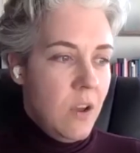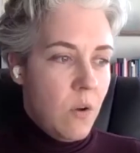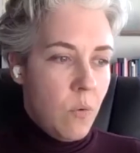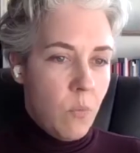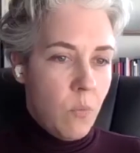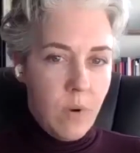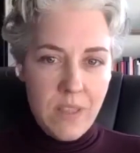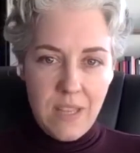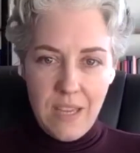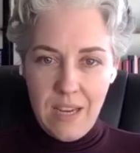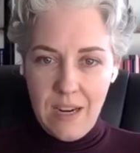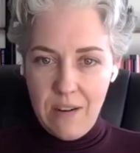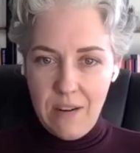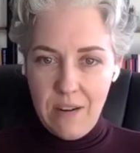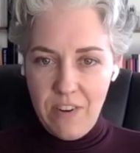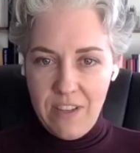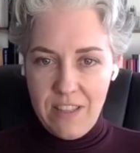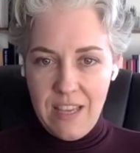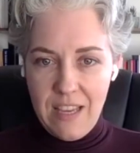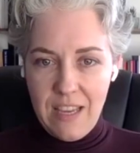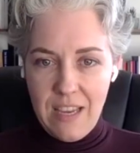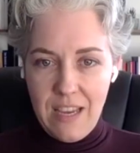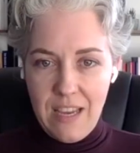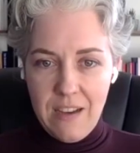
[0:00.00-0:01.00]
with
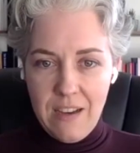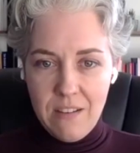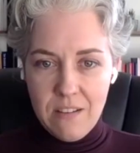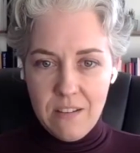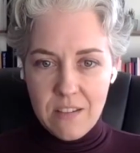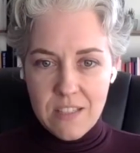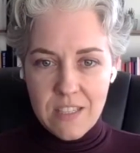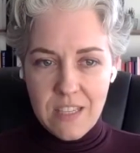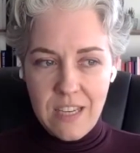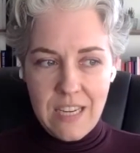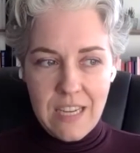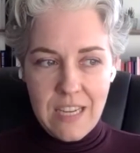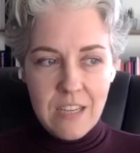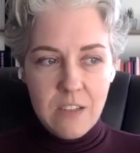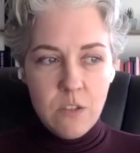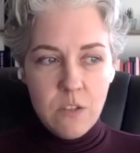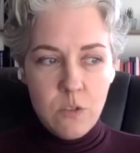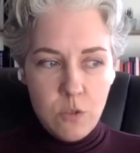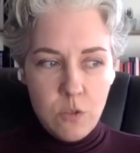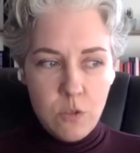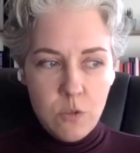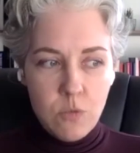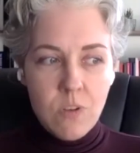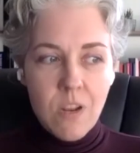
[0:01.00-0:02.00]
everything else like
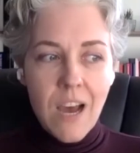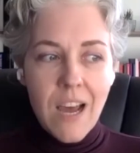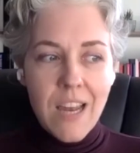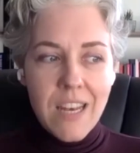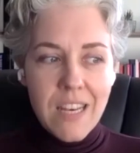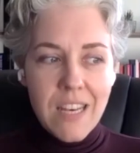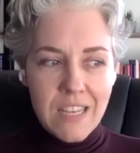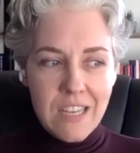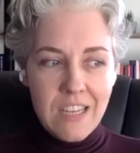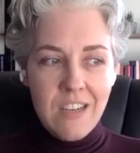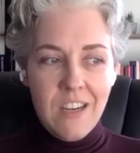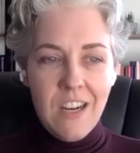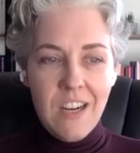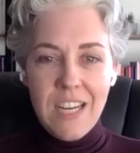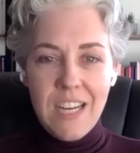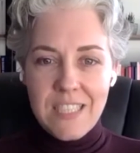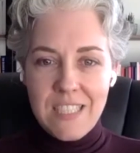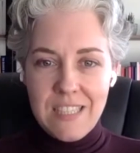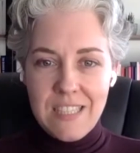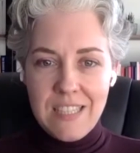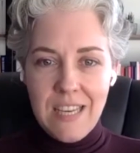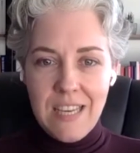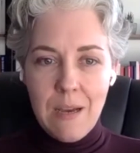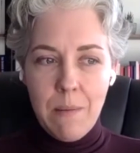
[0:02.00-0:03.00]
do not neglect
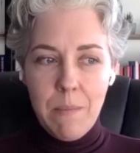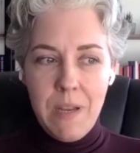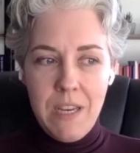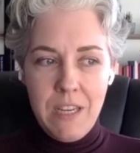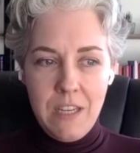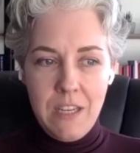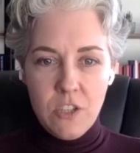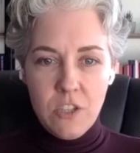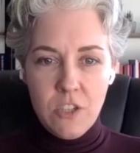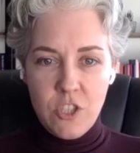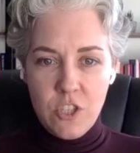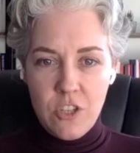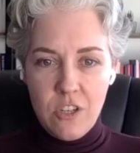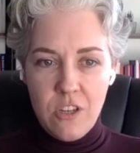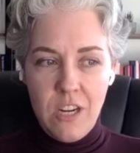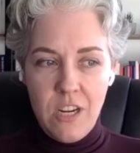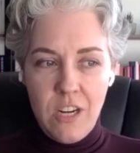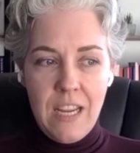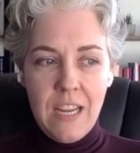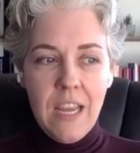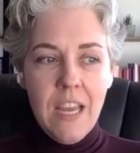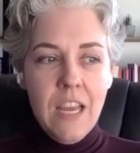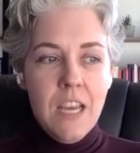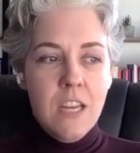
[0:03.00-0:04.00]
them in your
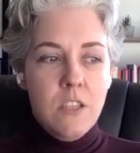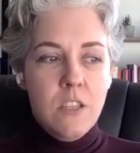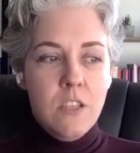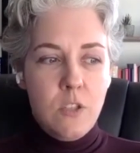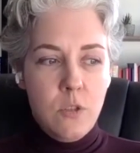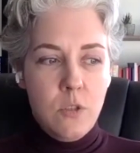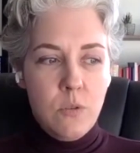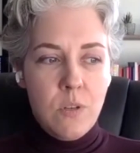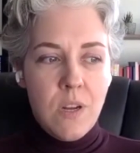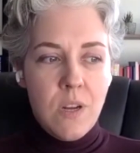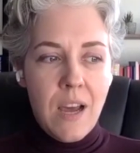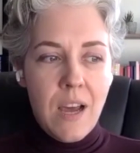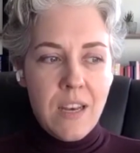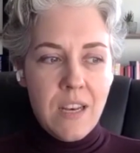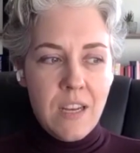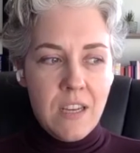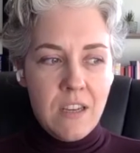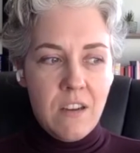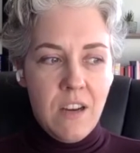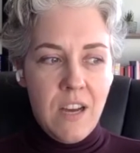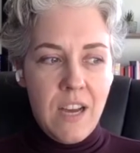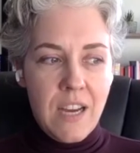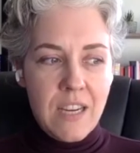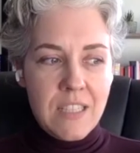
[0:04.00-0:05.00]
journey do not
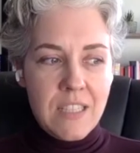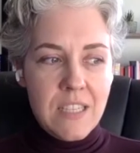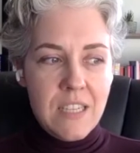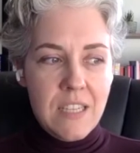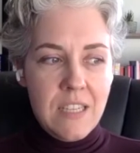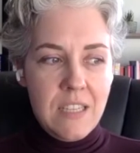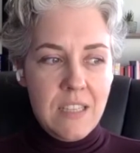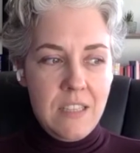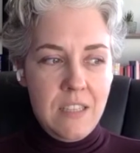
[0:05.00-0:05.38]
neglect eh,